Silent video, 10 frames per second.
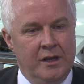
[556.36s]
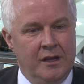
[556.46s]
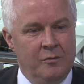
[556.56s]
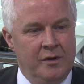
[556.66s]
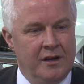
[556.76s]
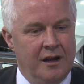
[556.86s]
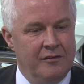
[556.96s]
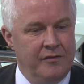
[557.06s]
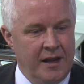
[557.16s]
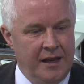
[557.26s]
We are
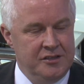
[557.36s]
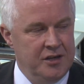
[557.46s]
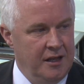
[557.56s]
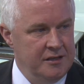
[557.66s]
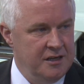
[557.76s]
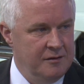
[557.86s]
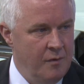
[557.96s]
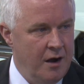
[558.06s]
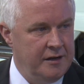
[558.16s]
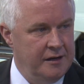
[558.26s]
in a very
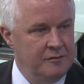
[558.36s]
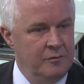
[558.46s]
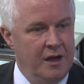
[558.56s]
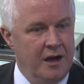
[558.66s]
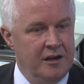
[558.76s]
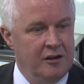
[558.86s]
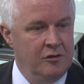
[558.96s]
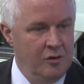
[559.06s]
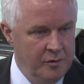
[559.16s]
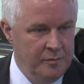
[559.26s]
challenging market. We are a
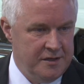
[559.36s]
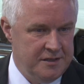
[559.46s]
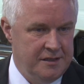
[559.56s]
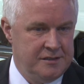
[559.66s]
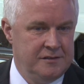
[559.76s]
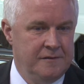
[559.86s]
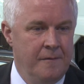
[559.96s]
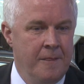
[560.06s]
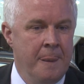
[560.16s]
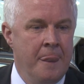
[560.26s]
global business
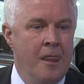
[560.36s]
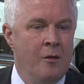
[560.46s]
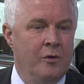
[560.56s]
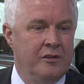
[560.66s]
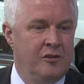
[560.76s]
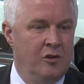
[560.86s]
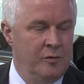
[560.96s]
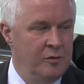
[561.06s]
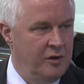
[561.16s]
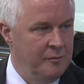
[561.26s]
with
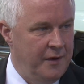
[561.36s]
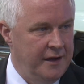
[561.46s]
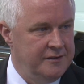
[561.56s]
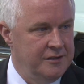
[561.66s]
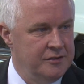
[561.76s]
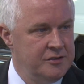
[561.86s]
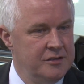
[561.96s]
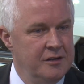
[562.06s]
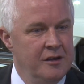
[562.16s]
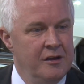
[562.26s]
global competitors,
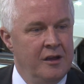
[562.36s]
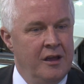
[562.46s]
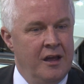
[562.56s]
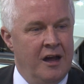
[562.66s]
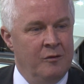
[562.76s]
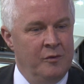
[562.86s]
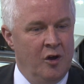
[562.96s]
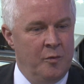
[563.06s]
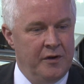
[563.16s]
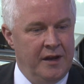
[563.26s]
and
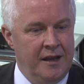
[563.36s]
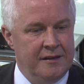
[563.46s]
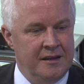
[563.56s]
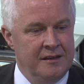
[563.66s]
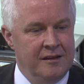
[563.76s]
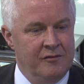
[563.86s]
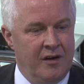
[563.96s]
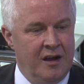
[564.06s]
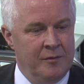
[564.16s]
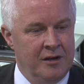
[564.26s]
we operate in the
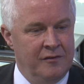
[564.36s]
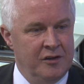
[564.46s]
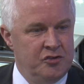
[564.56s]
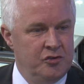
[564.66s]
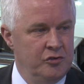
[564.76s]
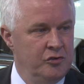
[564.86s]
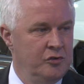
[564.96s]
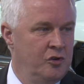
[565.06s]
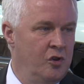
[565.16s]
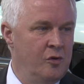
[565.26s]
environment of a
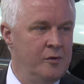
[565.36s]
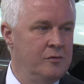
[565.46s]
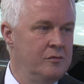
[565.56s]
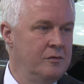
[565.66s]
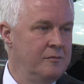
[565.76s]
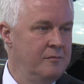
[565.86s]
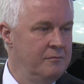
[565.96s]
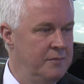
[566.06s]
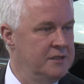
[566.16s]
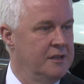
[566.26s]
true global
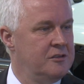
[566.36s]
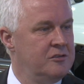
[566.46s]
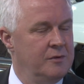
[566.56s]
business.